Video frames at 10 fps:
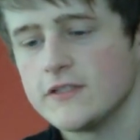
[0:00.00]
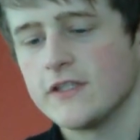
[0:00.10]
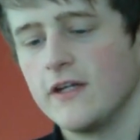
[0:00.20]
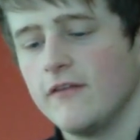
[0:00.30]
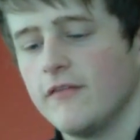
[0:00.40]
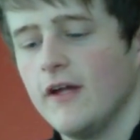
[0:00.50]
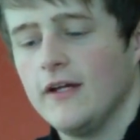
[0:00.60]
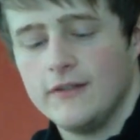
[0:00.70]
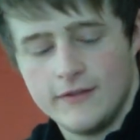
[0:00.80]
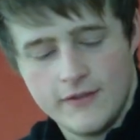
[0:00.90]
so I have
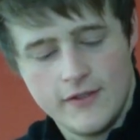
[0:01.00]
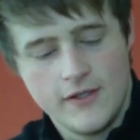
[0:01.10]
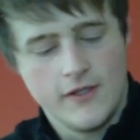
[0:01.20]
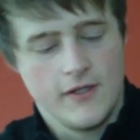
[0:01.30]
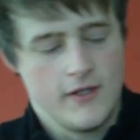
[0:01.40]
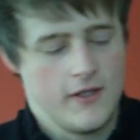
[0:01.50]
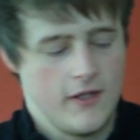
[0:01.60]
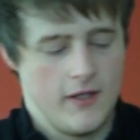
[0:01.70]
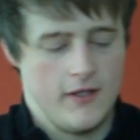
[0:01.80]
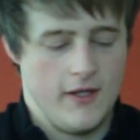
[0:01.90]
that.
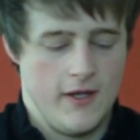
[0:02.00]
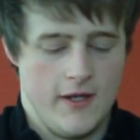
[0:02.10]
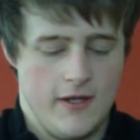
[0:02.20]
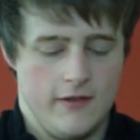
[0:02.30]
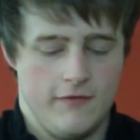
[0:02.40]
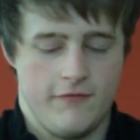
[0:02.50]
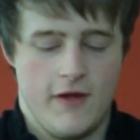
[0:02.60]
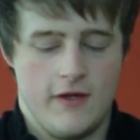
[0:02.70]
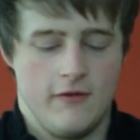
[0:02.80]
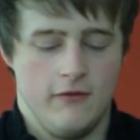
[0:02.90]
And then the
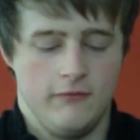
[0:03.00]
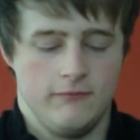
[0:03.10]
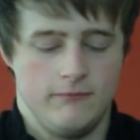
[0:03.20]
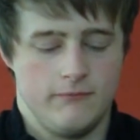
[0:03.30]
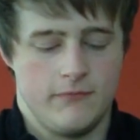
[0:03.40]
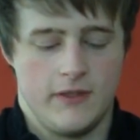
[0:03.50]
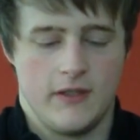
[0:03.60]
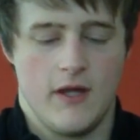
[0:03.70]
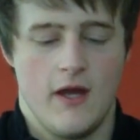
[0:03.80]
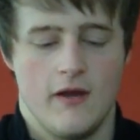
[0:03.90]
final thing
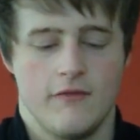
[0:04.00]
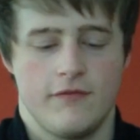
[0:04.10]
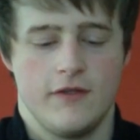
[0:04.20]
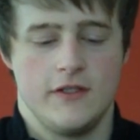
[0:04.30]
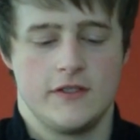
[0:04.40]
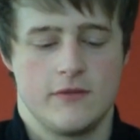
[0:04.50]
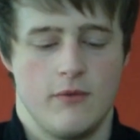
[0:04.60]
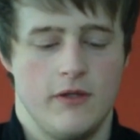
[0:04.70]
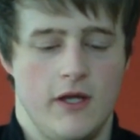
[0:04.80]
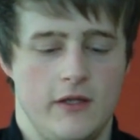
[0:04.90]
that I have is the
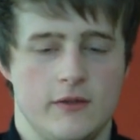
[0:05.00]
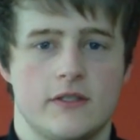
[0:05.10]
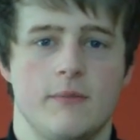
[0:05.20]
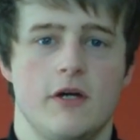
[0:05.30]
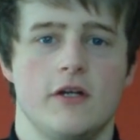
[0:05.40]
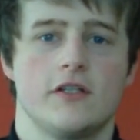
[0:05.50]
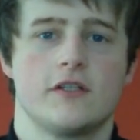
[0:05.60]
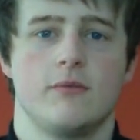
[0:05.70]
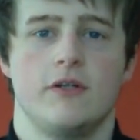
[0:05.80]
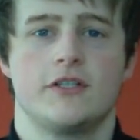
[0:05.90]
one that I use the
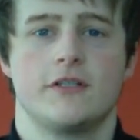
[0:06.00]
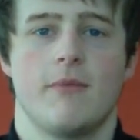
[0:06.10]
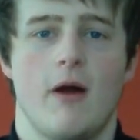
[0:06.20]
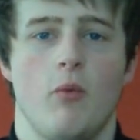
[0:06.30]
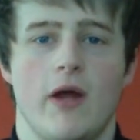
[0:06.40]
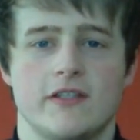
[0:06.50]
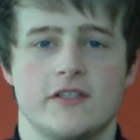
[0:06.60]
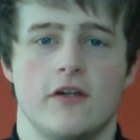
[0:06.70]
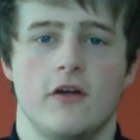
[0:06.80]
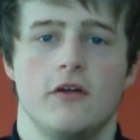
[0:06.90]
most, which is my
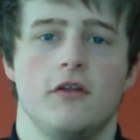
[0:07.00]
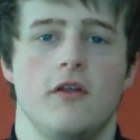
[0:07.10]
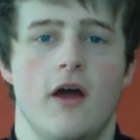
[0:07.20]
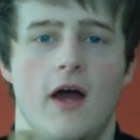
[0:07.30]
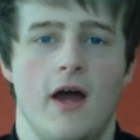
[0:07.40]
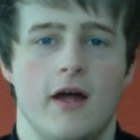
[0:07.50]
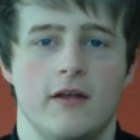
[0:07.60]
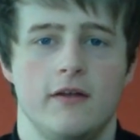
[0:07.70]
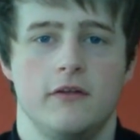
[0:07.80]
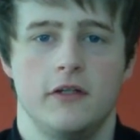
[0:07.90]
whetstone
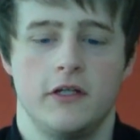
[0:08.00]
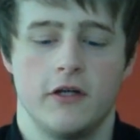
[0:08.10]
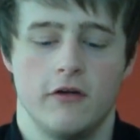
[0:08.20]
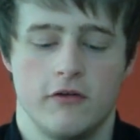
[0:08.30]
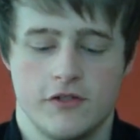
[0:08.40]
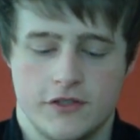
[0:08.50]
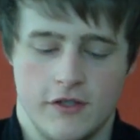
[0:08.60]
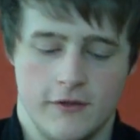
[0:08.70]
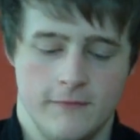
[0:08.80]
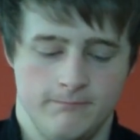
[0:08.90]
and Nagura
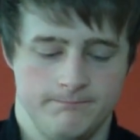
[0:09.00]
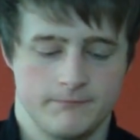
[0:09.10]
stone.